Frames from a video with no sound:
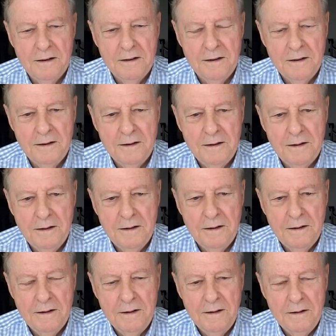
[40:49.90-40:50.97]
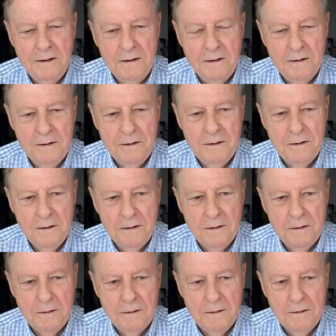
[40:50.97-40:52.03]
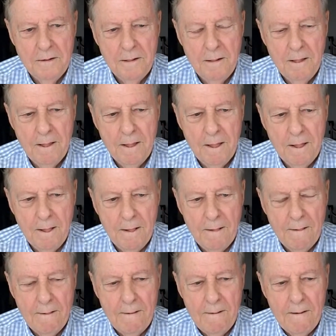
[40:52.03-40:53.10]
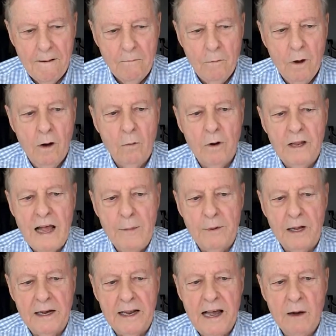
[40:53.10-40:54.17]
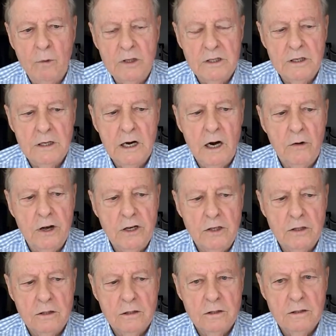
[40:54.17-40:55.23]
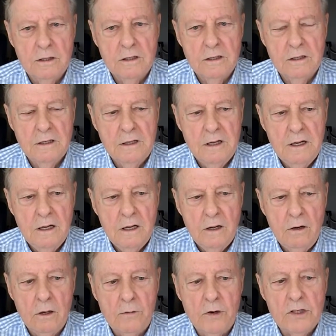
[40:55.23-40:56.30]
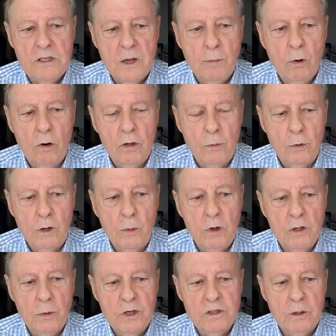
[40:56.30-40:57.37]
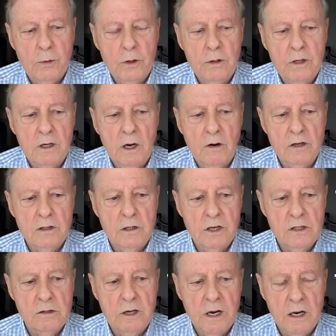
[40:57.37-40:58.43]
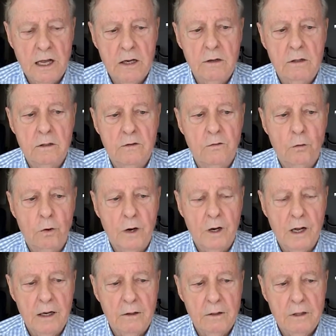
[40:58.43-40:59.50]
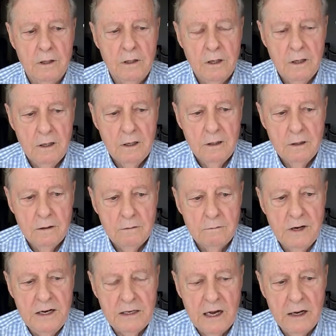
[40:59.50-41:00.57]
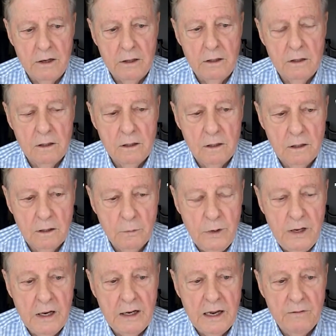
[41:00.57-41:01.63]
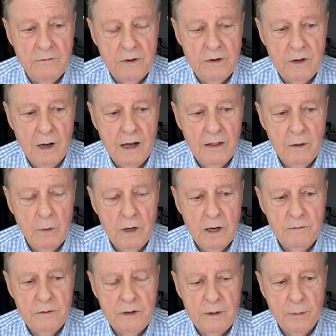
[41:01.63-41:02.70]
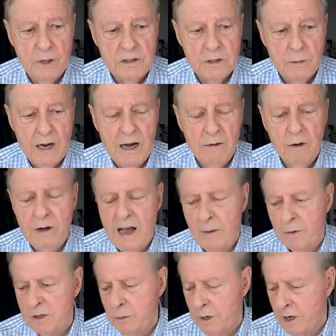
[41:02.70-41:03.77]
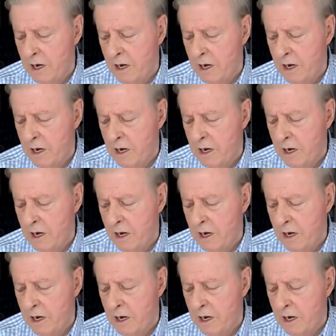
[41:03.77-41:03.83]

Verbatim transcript: staying? And because uh, you you had service in the Korean conflict too. Well, what happened? I got out and went to college. Where'd you go? University of Baltimore. I went to Western Maryland College initially, and I couldn't afford it. I couldn't mm -hmm. rate. I couldn't. We didn't get fifty. I think we got fifty bucks. I don't know how much we